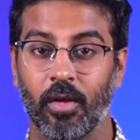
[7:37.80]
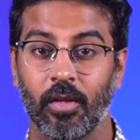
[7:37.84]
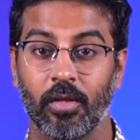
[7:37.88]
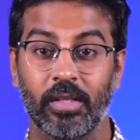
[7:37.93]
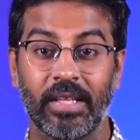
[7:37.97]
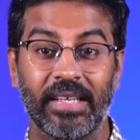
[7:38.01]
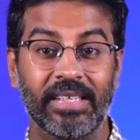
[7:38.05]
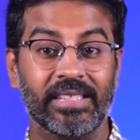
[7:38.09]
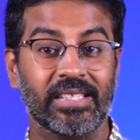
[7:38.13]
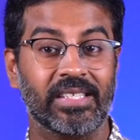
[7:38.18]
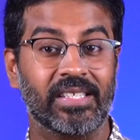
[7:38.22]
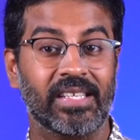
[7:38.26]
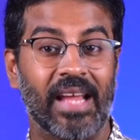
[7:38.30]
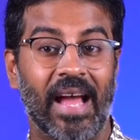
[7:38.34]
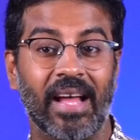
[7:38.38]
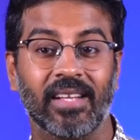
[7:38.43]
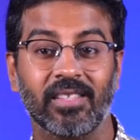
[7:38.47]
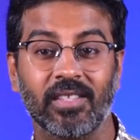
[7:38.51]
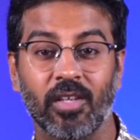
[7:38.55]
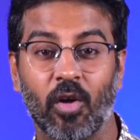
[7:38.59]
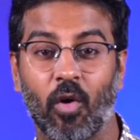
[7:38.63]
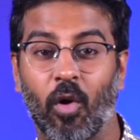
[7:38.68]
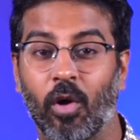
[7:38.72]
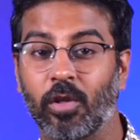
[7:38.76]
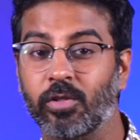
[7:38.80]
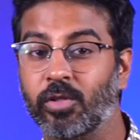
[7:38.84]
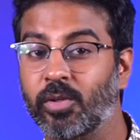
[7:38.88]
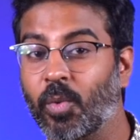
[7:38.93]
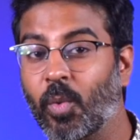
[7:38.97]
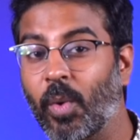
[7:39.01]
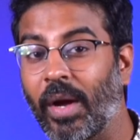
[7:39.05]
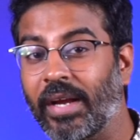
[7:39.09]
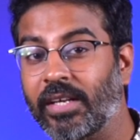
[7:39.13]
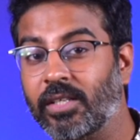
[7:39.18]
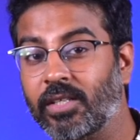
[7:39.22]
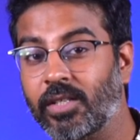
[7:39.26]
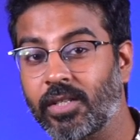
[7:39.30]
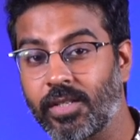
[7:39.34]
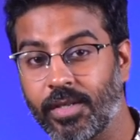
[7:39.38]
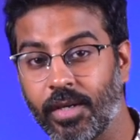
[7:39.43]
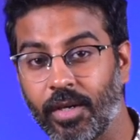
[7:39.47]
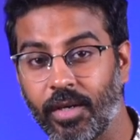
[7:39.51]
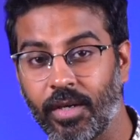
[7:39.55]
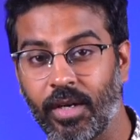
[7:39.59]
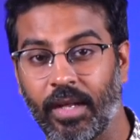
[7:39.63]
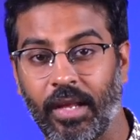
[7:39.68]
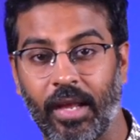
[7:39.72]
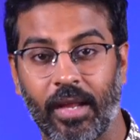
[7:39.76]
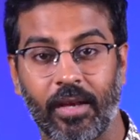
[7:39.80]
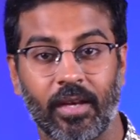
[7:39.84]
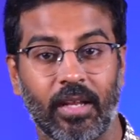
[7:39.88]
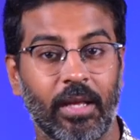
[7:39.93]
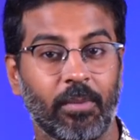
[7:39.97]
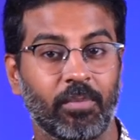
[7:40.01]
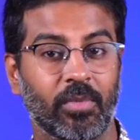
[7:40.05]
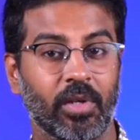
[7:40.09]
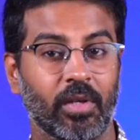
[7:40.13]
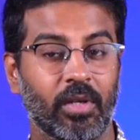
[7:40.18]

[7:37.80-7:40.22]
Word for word: These stands are also quite sturdy and keep